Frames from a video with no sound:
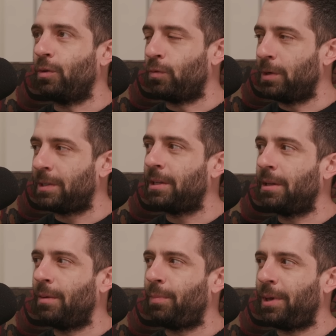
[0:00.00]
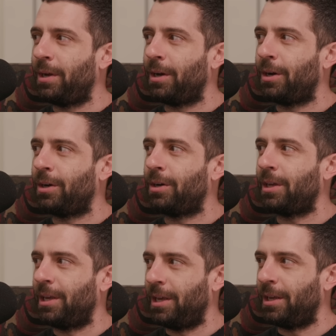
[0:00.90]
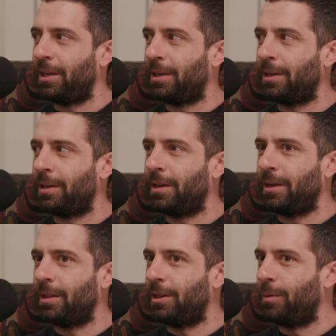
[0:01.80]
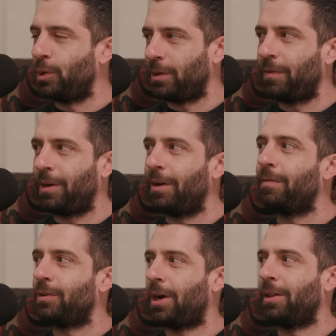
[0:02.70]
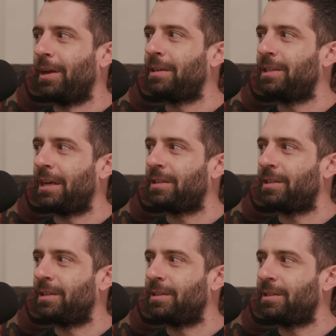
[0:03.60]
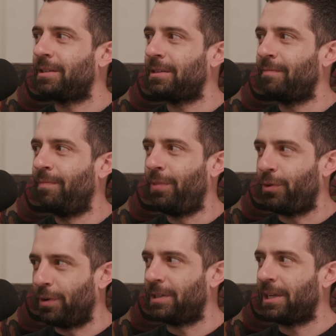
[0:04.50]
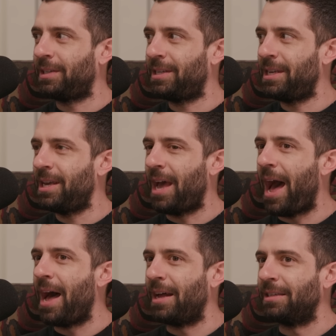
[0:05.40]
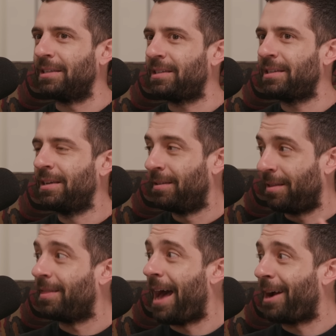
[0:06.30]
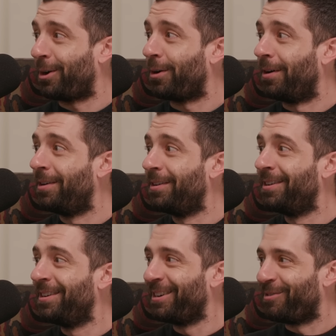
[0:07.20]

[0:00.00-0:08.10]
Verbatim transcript: recently appeared in the music video for Charli XCX's mm-hmm. 360 as that girl. Yeah.